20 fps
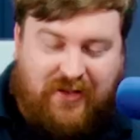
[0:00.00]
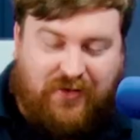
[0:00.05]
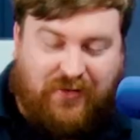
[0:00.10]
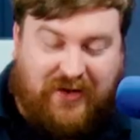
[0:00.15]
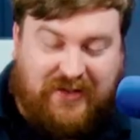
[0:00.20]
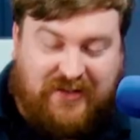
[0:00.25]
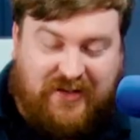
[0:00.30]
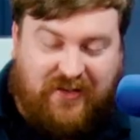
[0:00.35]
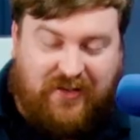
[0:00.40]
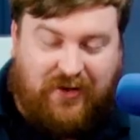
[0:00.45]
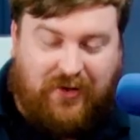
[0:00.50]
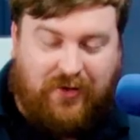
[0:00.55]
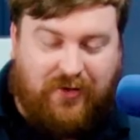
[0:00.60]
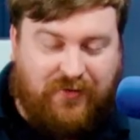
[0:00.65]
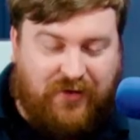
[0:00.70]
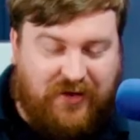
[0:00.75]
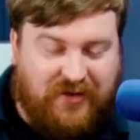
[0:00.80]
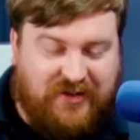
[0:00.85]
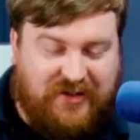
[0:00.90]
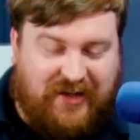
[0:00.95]
The rest of the
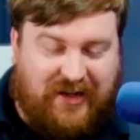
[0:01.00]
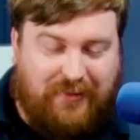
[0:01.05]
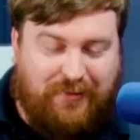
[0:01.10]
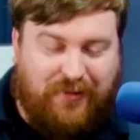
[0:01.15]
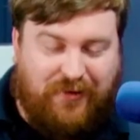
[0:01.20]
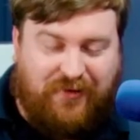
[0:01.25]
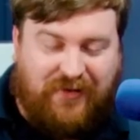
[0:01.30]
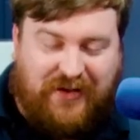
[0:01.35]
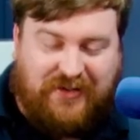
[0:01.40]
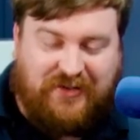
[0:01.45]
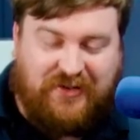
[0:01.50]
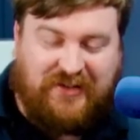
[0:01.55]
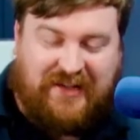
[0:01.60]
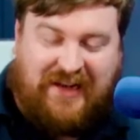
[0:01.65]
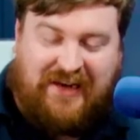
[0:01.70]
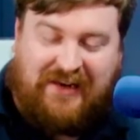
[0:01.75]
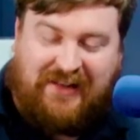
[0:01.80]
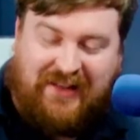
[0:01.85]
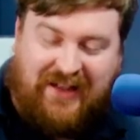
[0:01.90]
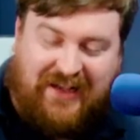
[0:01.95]
university, professors
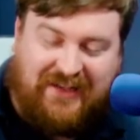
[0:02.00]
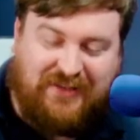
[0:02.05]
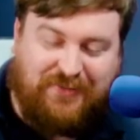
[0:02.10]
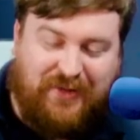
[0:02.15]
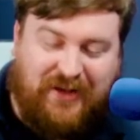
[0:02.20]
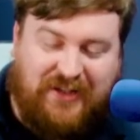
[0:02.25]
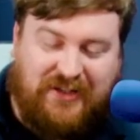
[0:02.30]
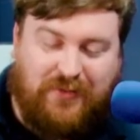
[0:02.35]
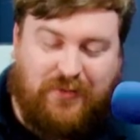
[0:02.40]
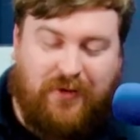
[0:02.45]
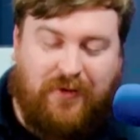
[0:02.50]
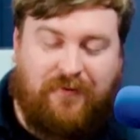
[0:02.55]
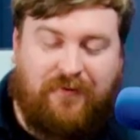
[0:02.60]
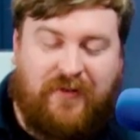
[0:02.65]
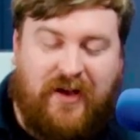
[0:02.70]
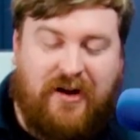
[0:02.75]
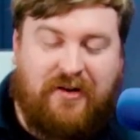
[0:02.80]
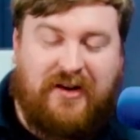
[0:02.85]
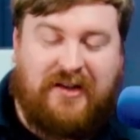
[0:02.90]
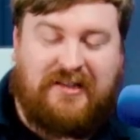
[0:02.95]
and classmates were
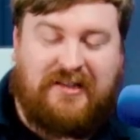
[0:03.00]
very